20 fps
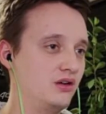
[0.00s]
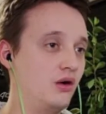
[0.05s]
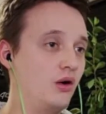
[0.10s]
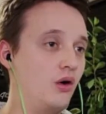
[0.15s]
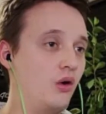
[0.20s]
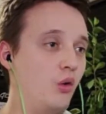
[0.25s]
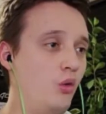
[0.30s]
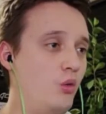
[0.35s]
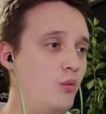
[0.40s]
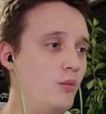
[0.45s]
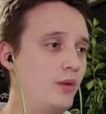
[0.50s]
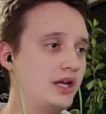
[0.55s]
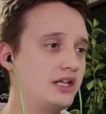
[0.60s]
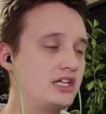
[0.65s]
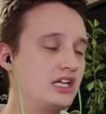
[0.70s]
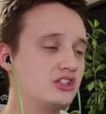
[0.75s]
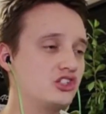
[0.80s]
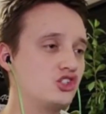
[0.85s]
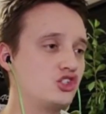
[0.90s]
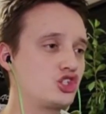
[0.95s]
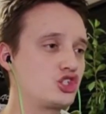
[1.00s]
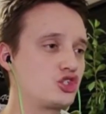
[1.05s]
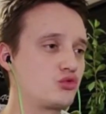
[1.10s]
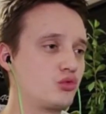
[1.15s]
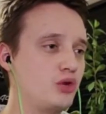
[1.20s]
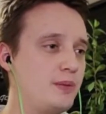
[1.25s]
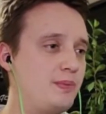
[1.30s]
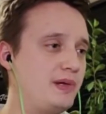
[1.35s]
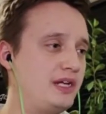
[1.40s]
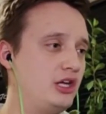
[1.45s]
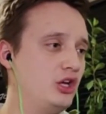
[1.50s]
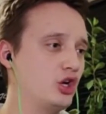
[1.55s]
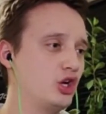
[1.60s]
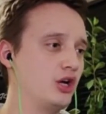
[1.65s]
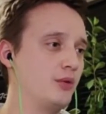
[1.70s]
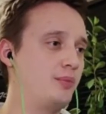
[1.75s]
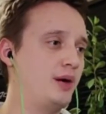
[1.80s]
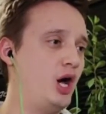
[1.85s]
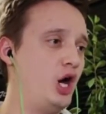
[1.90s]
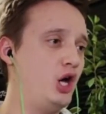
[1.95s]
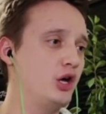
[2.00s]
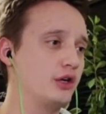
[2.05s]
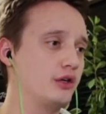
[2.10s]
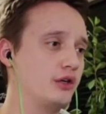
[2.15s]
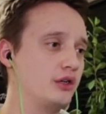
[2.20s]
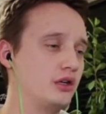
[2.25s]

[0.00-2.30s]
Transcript: Oh my god, they're just ripping her apart.